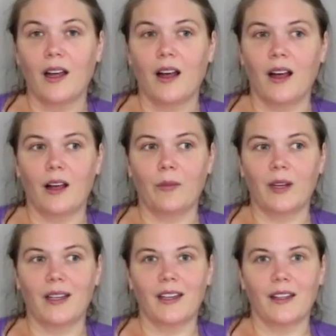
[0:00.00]

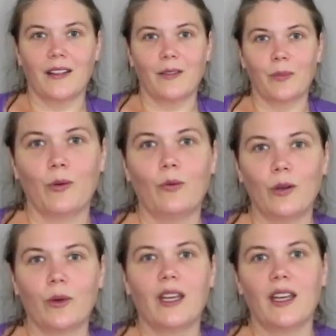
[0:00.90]
But
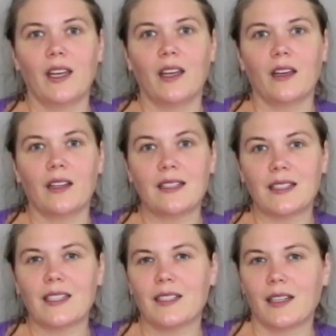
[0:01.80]
would we
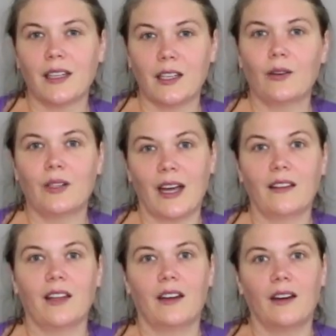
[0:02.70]
consistently go
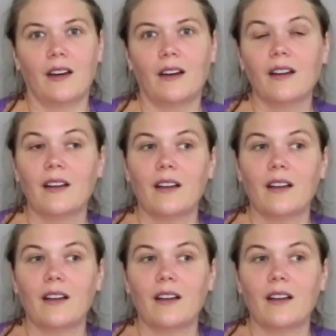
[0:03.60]
down there?